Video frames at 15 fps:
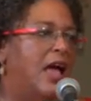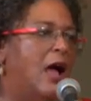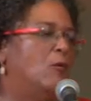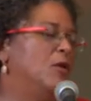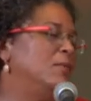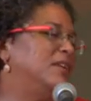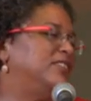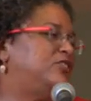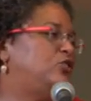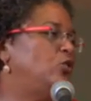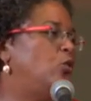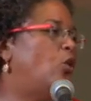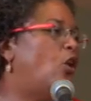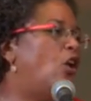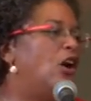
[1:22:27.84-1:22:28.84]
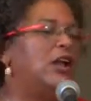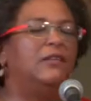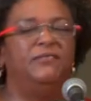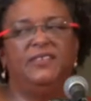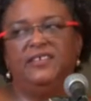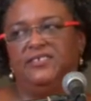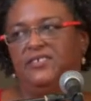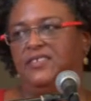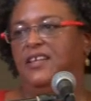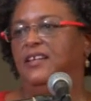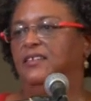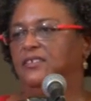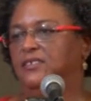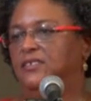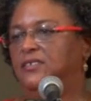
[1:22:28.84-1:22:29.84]
And we must do all of these
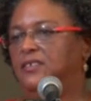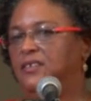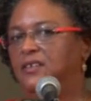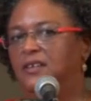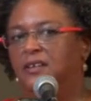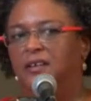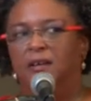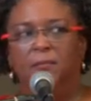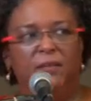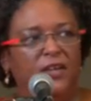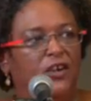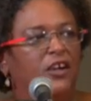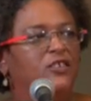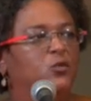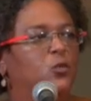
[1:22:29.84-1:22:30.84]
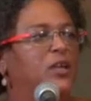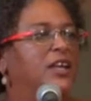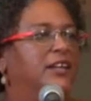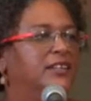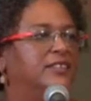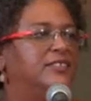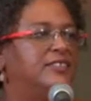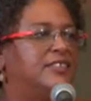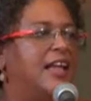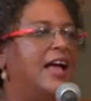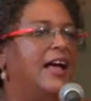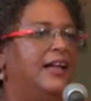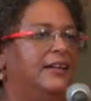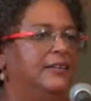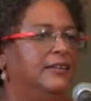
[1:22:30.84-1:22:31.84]
things because we
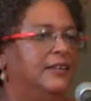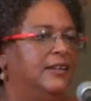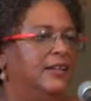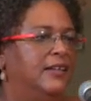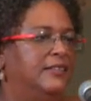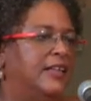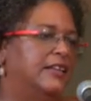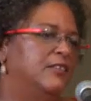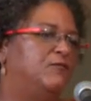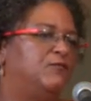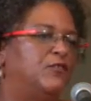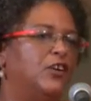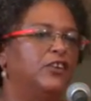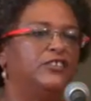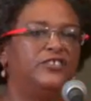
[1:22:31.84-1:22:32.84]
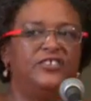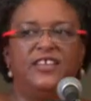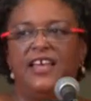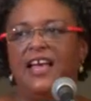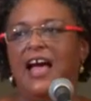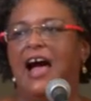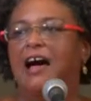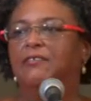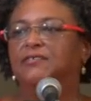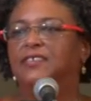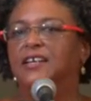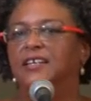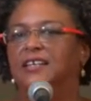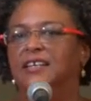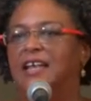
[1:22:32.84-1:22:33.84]
understand that the first day after
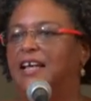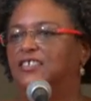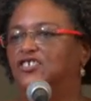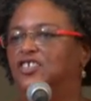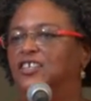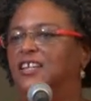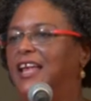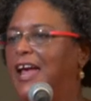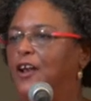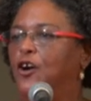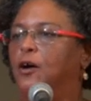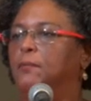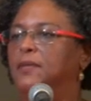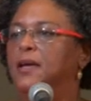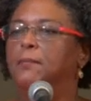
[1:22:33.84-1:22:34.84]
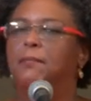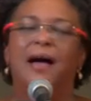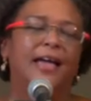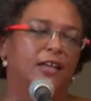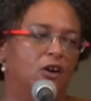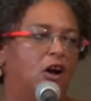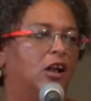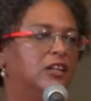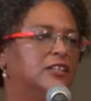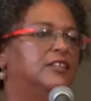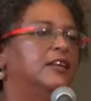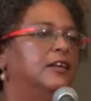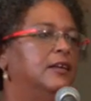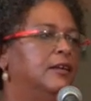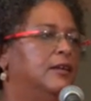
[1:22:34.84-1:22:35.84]
an election cannot be a bank
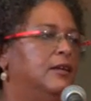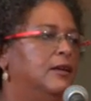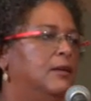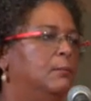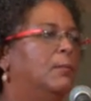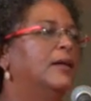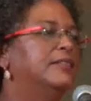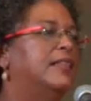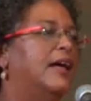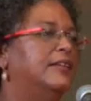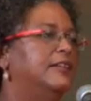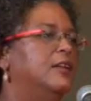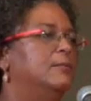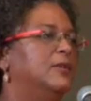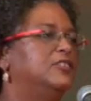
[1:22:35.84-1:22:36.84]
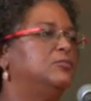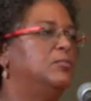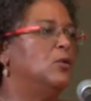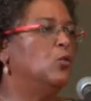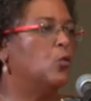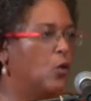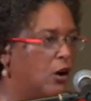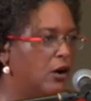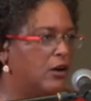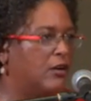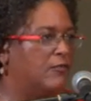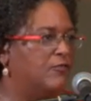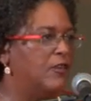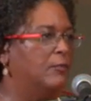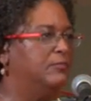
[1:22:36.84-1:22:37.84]
holiday, but that there must be work
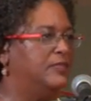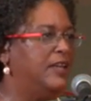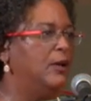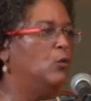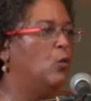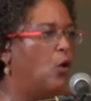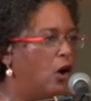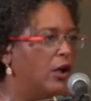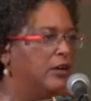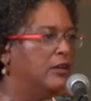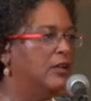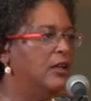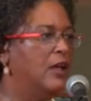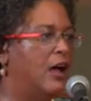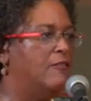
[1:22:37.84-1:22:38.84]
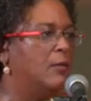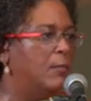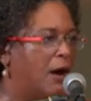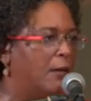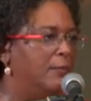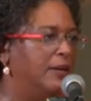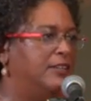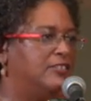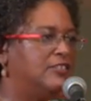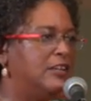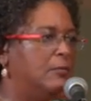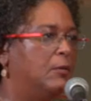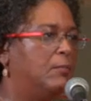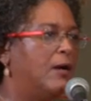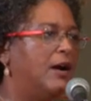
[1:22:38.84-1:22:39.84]
from day one of a Barbados
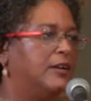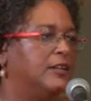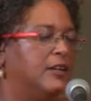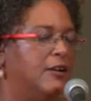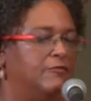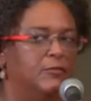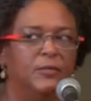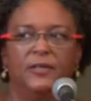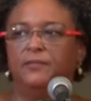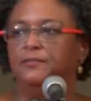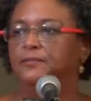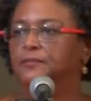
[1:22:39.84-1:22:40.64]
Labour Party government.